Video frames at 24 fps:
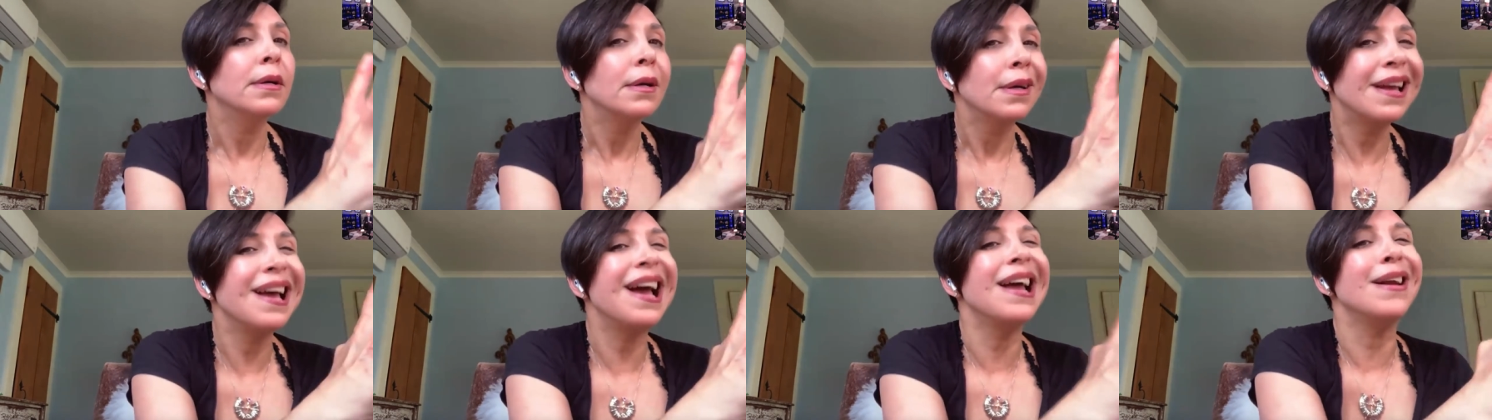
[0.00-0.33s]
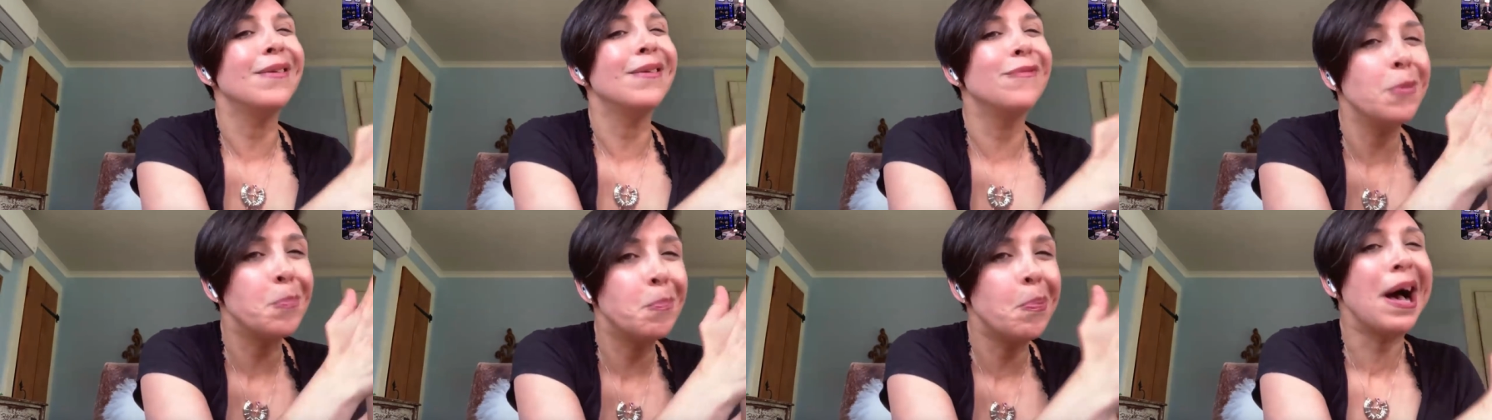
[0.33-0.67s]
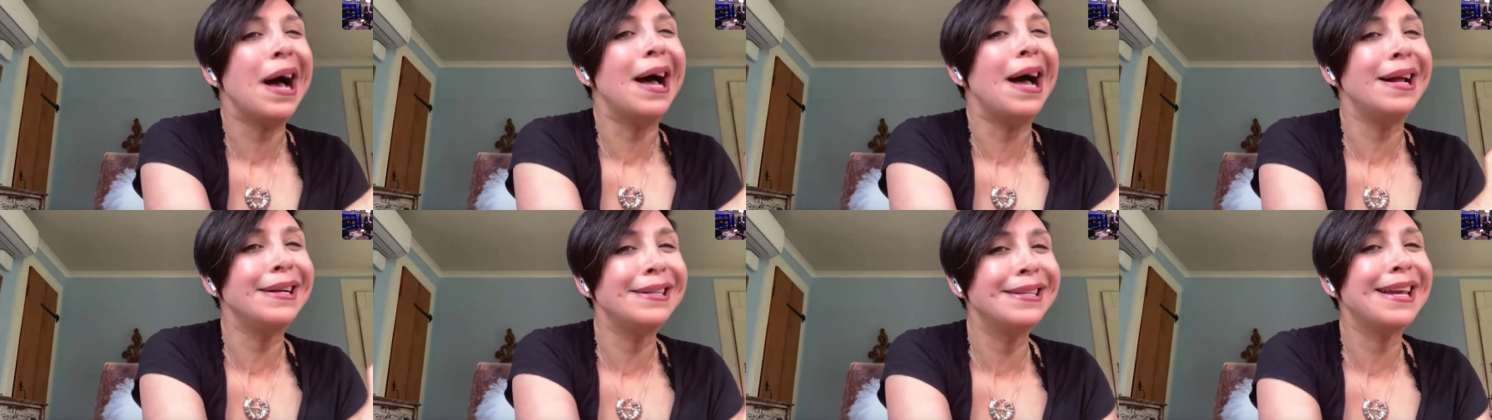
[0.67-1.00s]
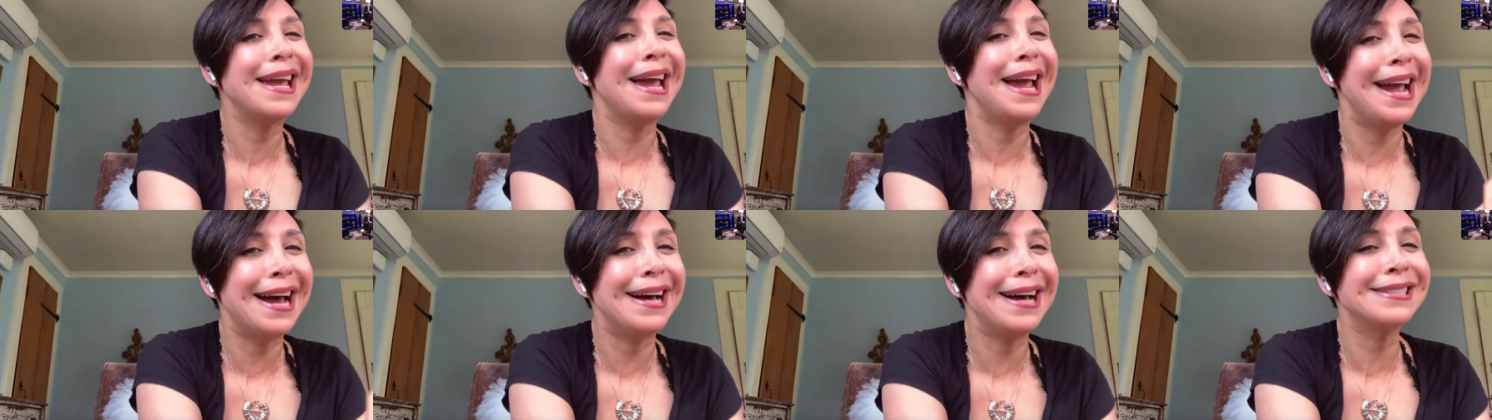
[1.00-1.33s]
kind of a
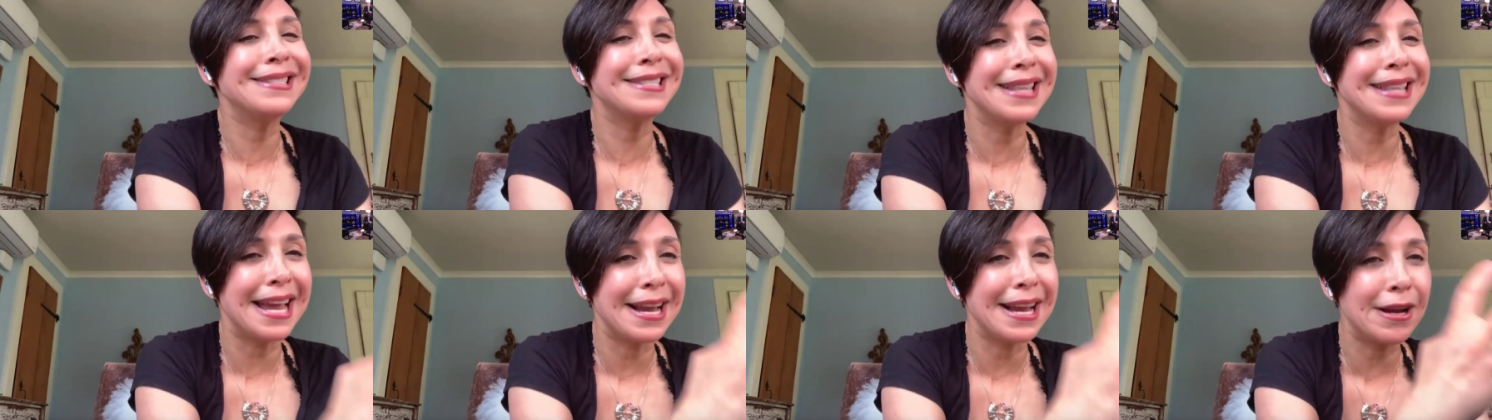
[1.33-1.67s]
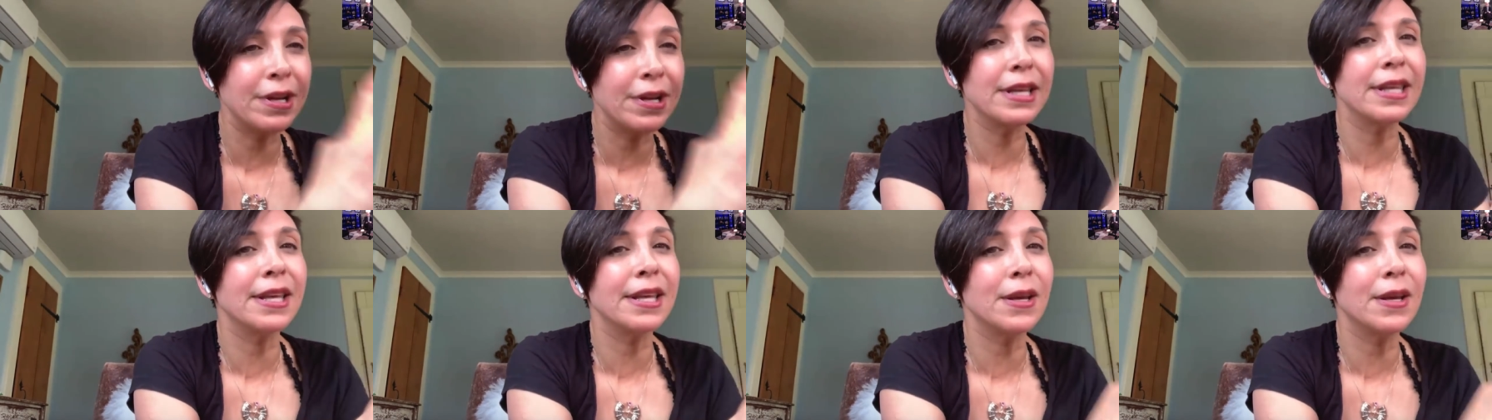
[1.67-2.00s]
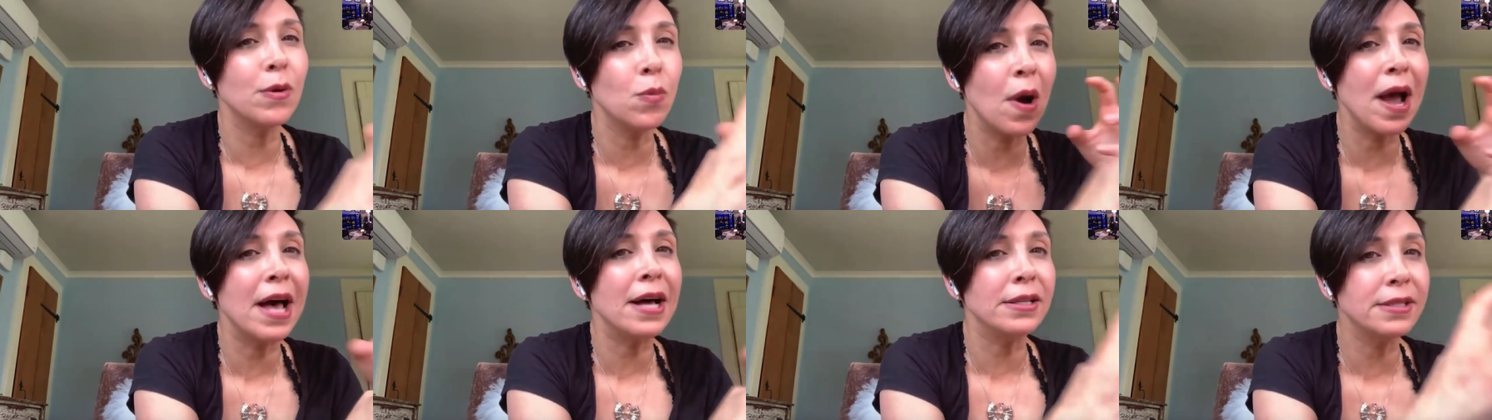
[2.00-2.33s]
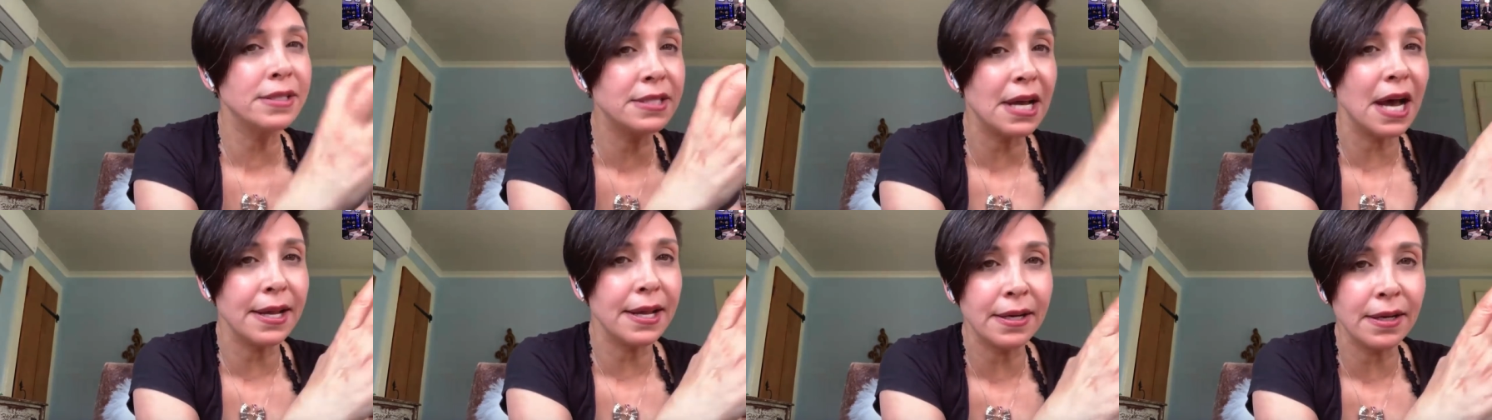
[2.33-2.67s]
podcast, like really well
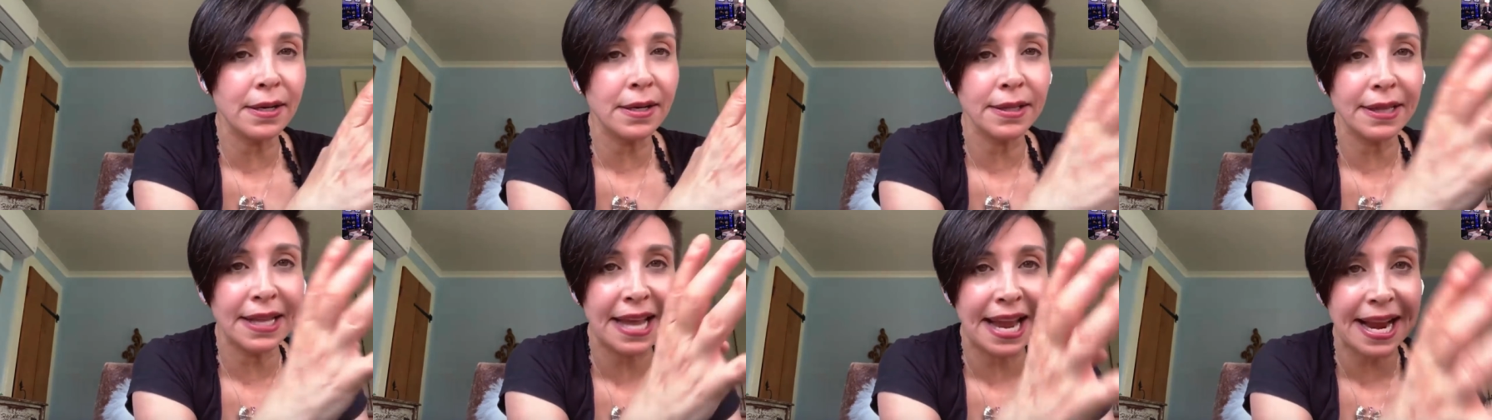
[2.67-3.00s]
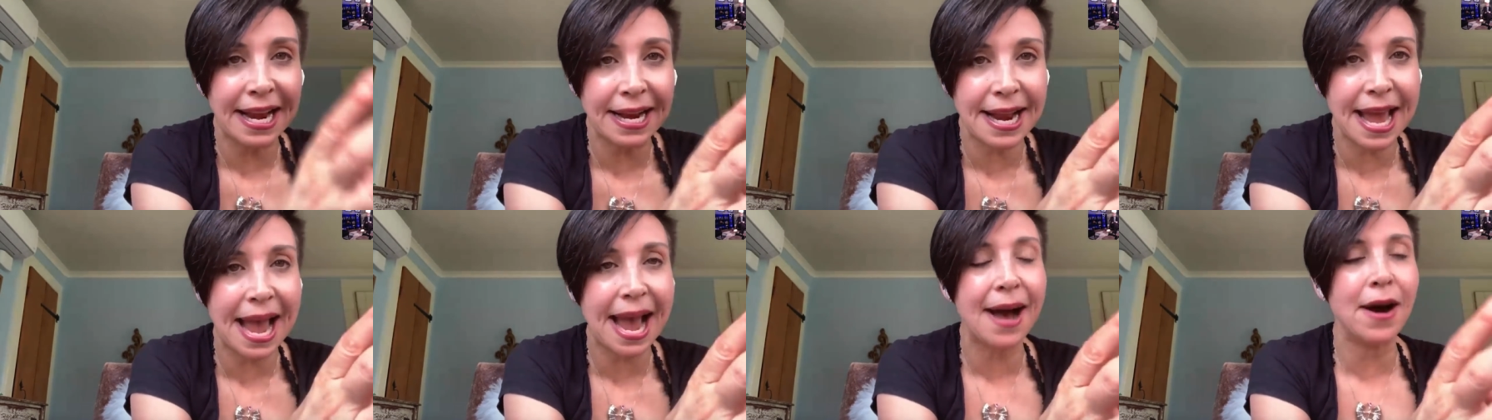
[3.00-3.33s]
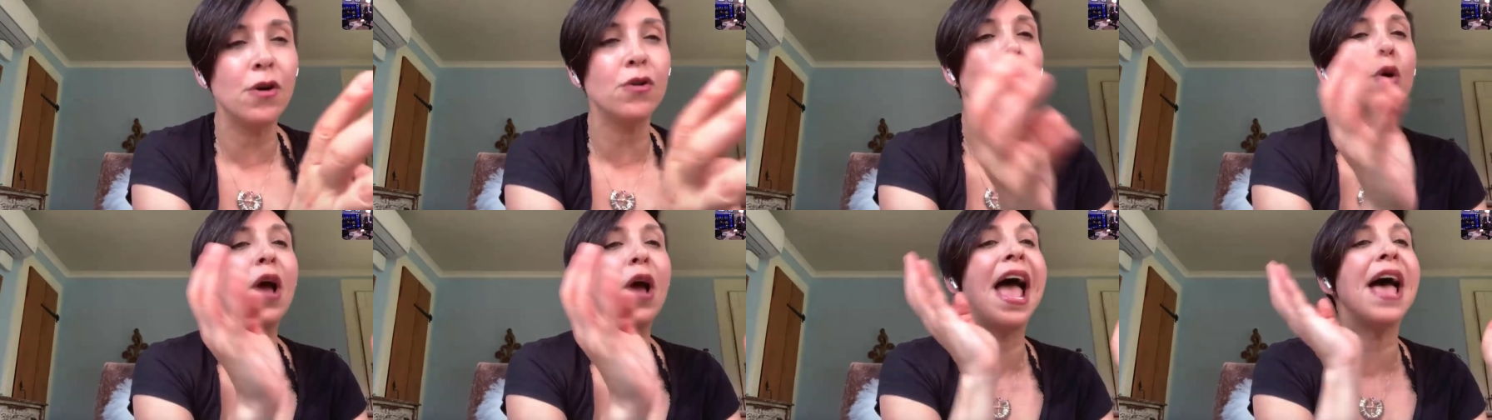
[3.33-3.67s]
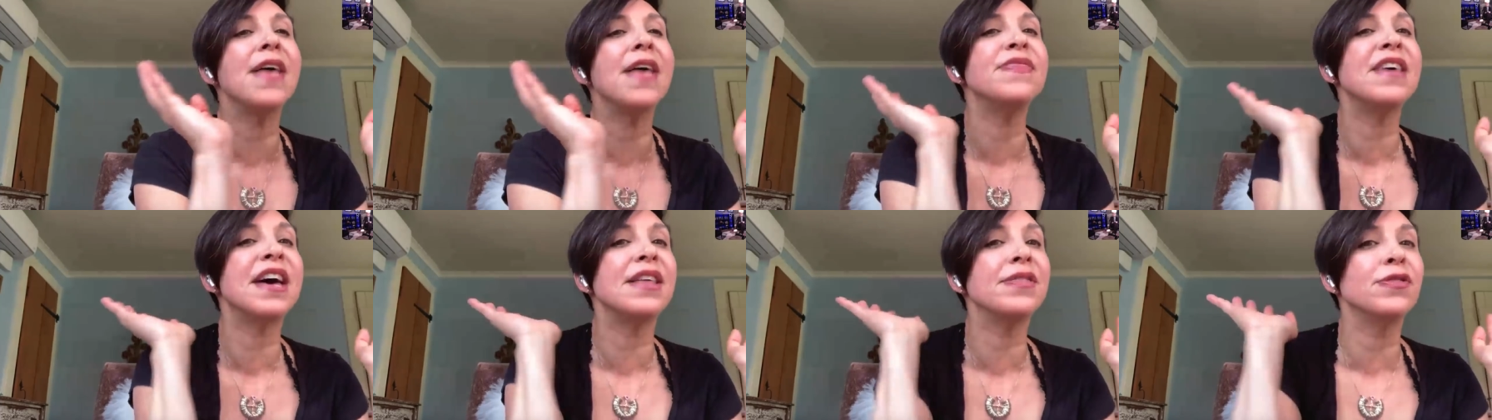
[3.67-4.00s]
done, laid out.
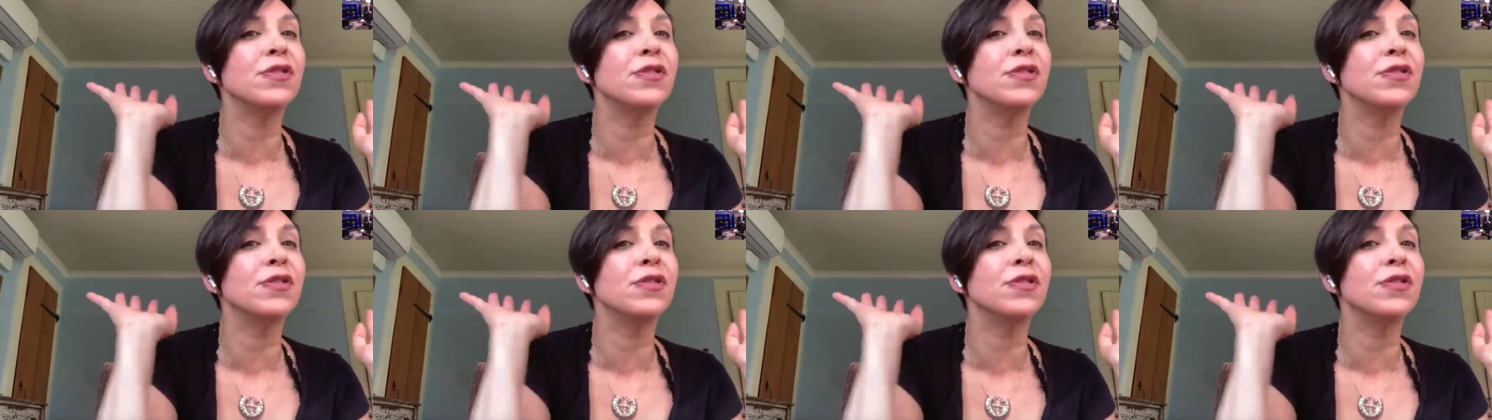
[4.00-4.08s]
And then the